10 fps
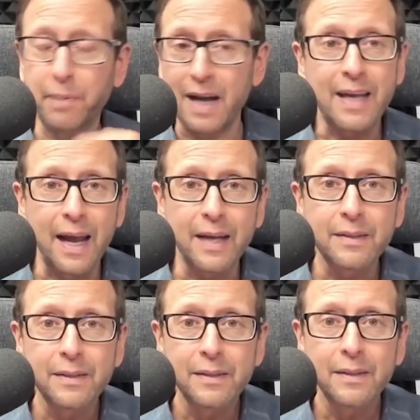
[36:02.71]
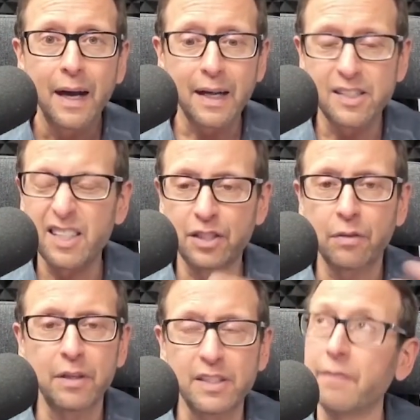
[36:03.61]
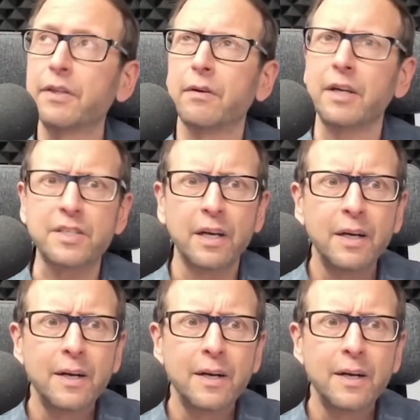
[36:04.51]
but I can't. I got 6 degrees, 7 degrees.